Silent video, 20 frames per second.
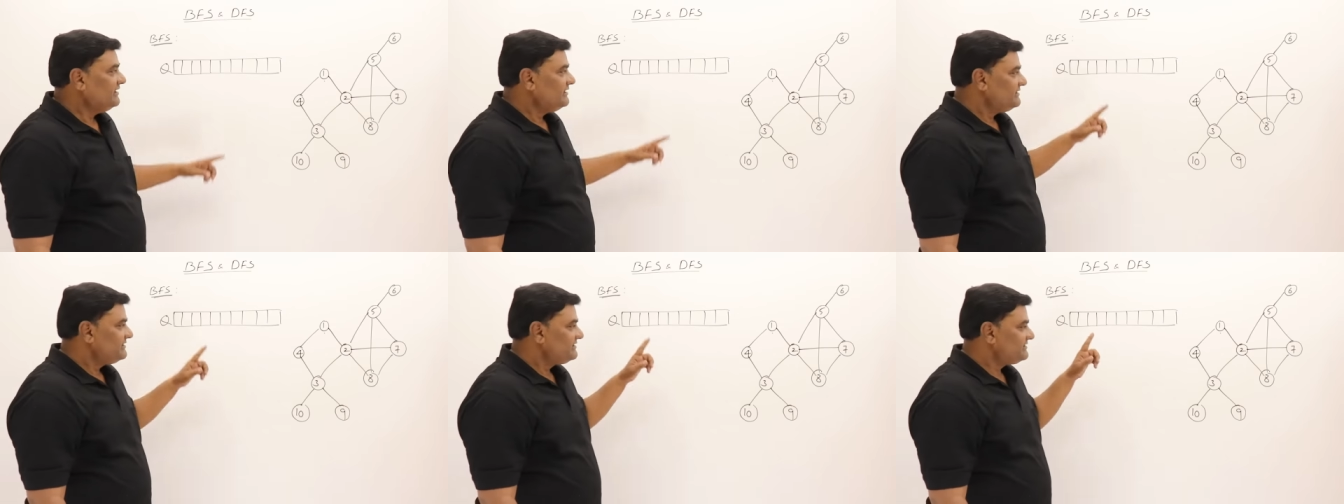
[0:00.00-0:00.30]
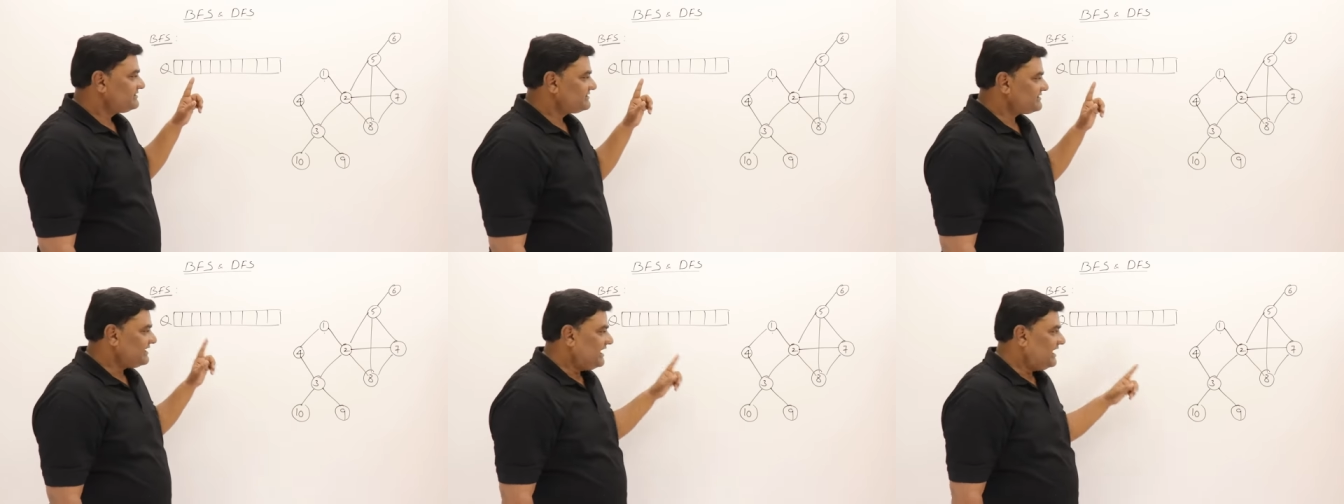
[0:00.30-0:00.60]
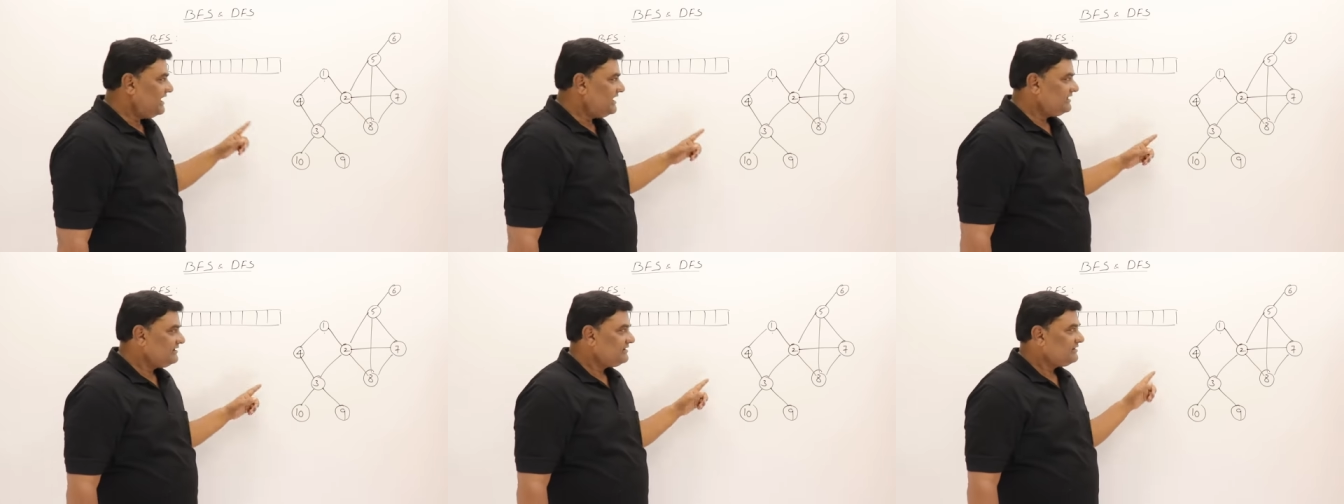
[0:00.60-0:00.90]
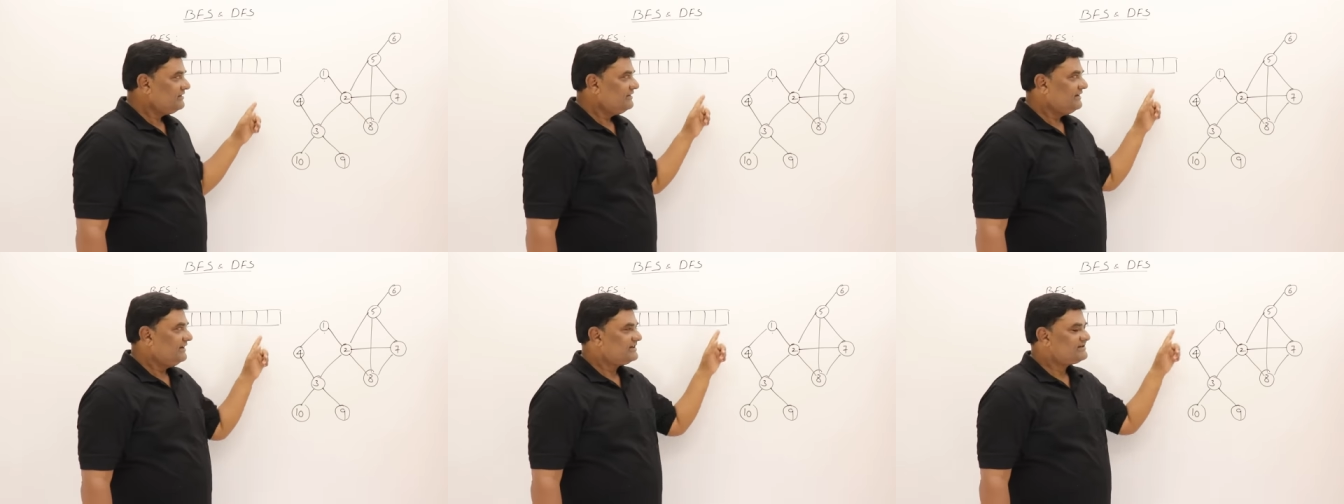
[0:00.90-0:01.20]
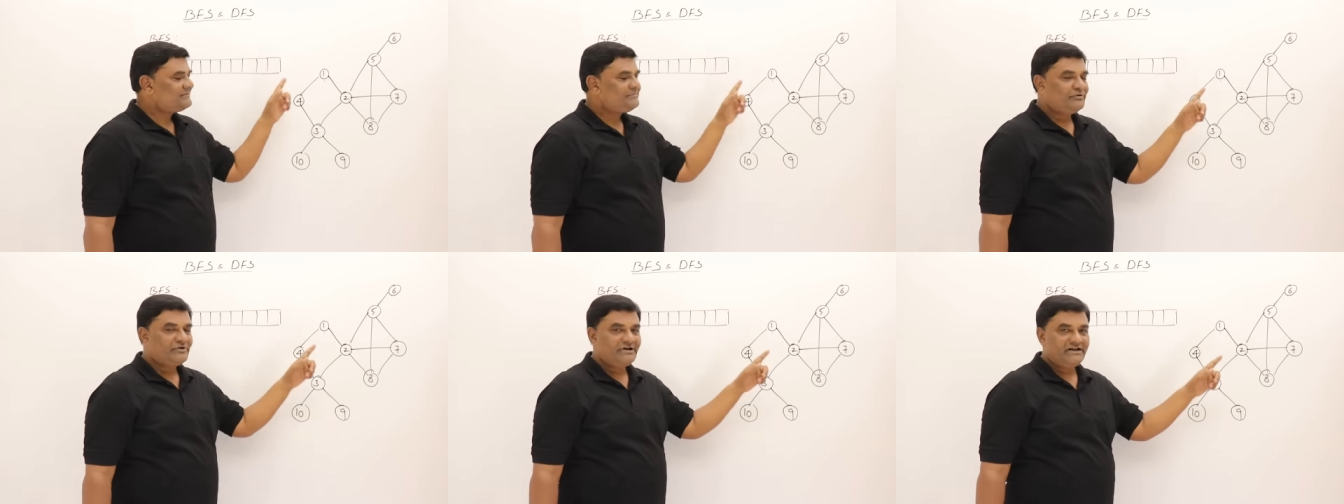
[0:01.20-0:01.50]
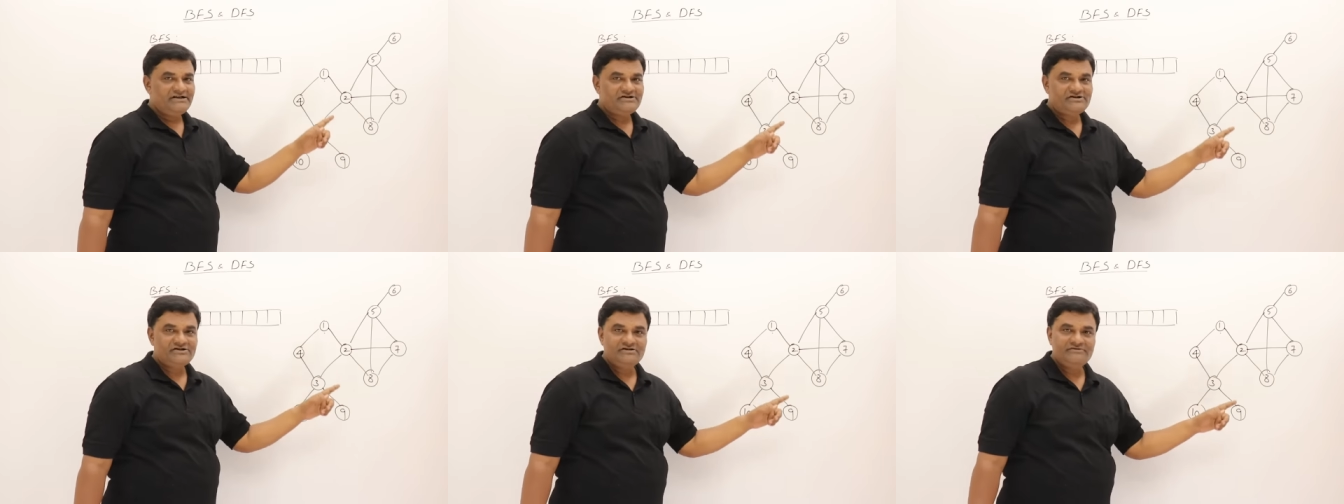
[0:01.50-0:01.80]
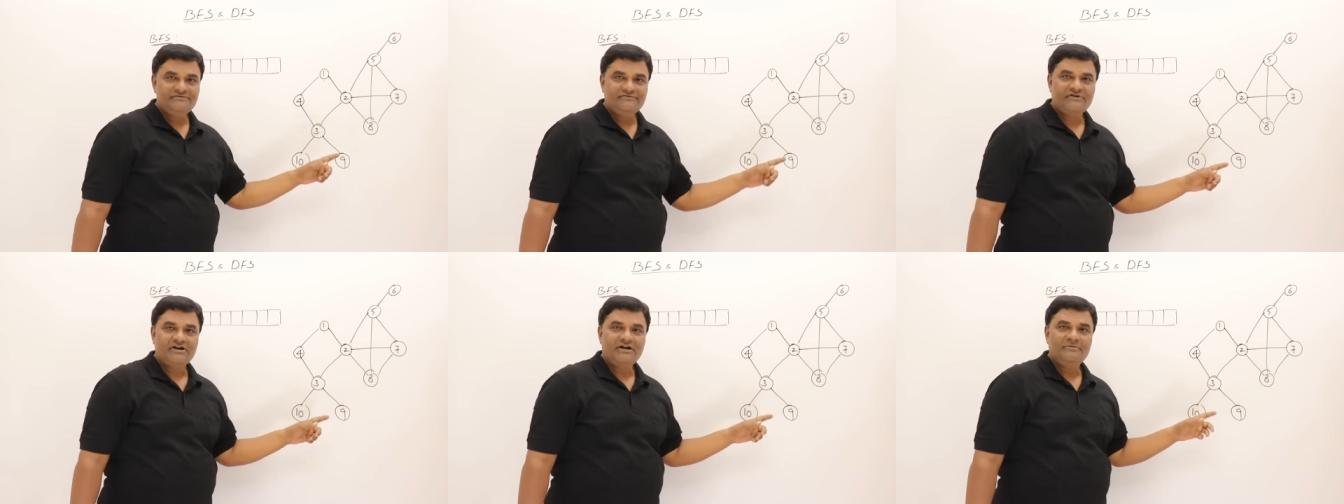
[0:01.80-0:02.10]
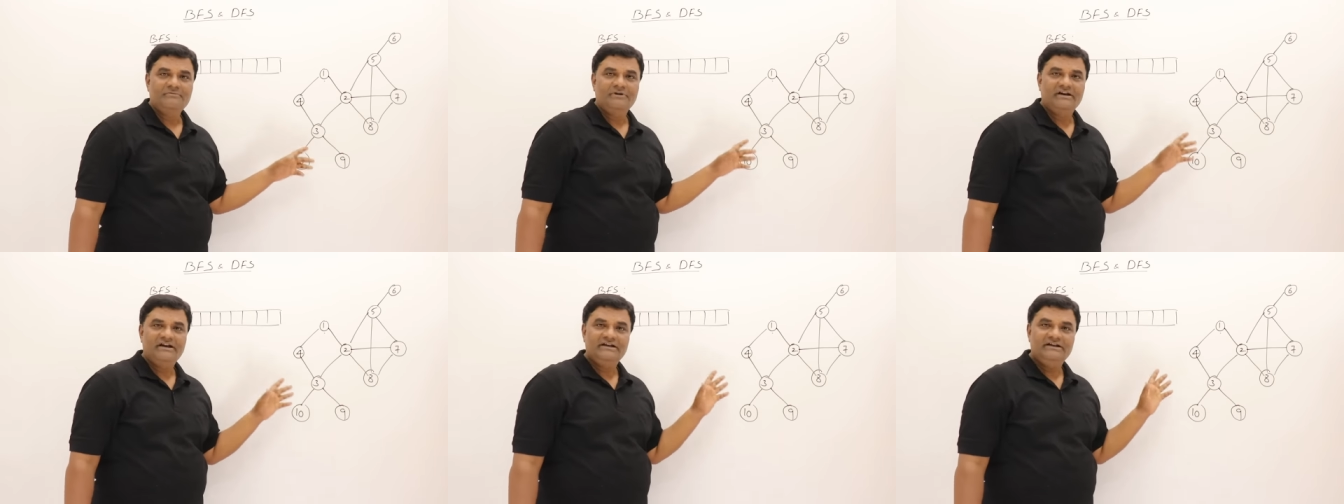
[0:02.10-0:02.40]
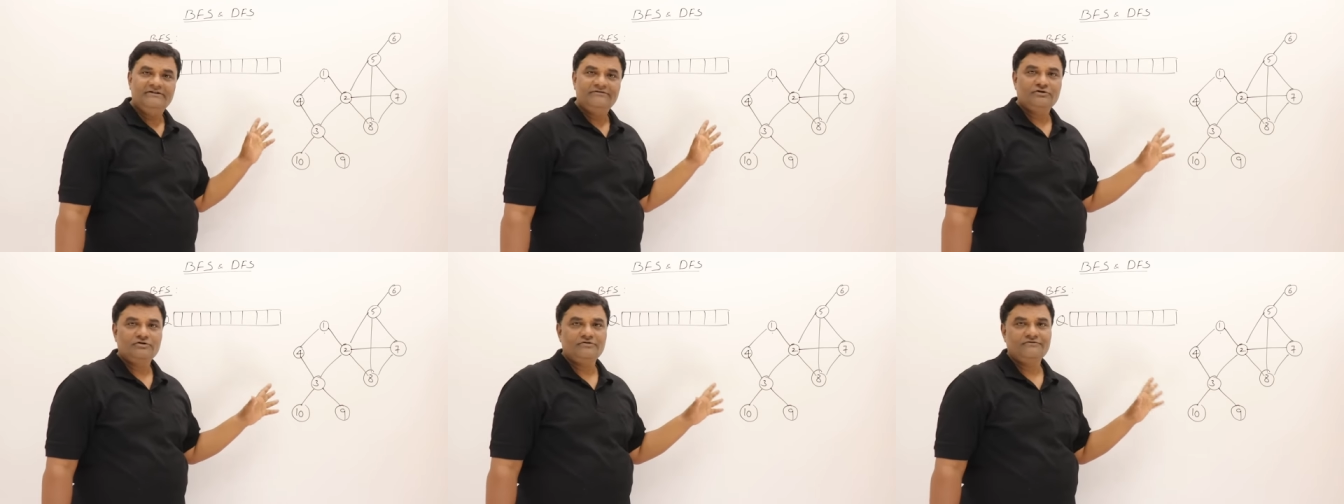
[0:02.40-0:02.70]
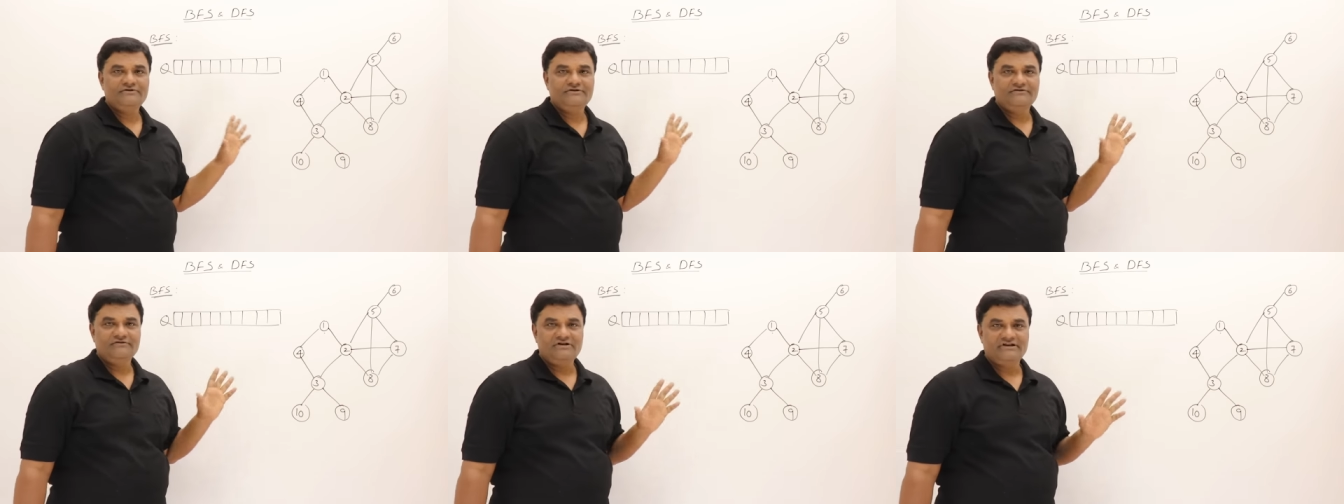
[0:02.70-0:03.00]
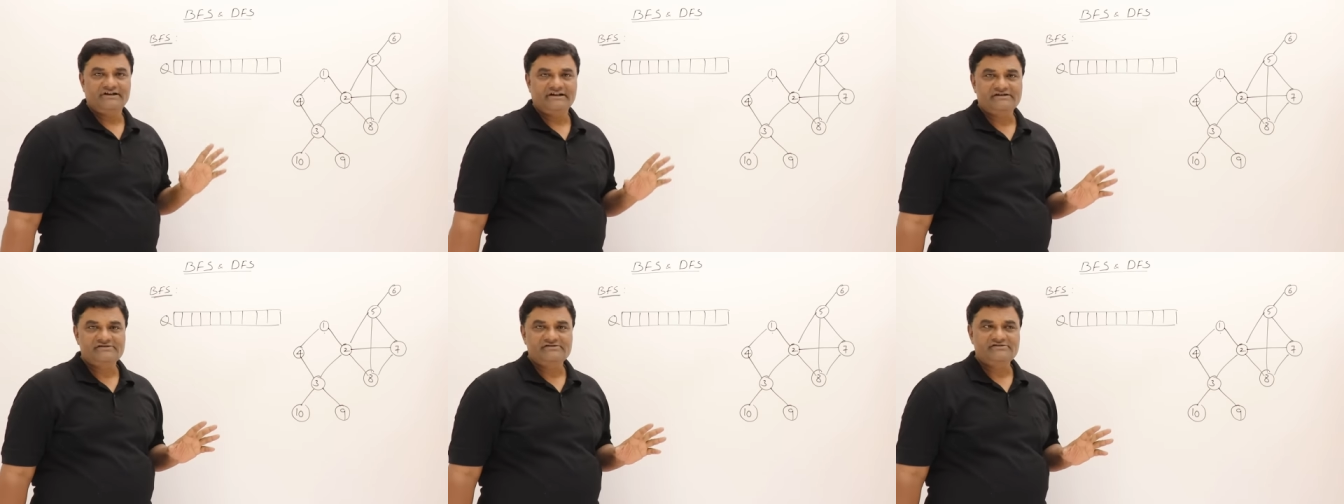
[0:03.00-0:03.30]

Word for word: Start exploration from any one of the vertex.